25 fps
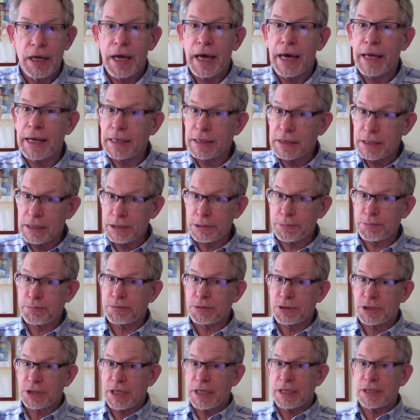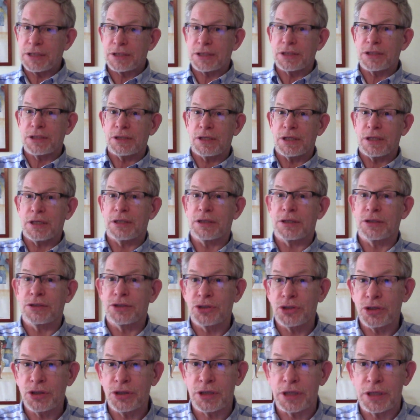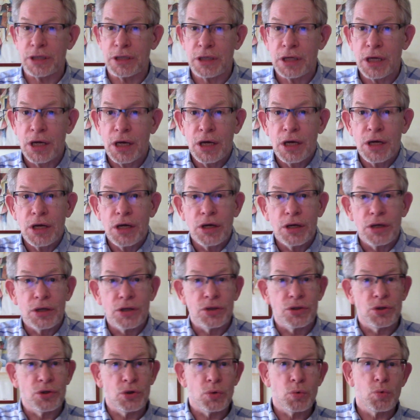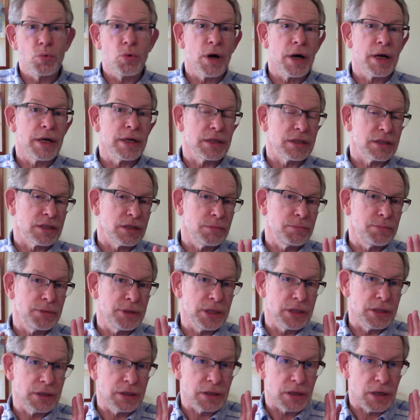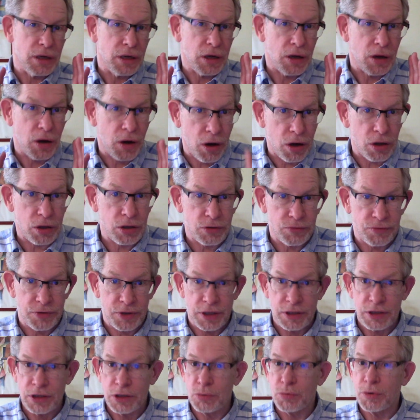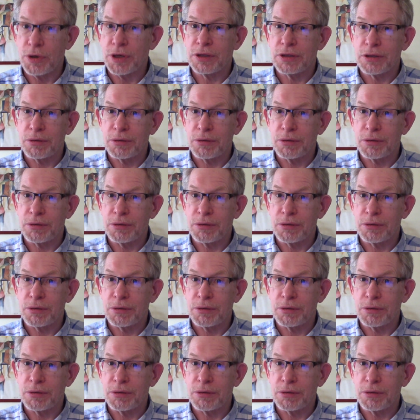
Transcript: And at this stage in the journey, you want it to be all of it. You want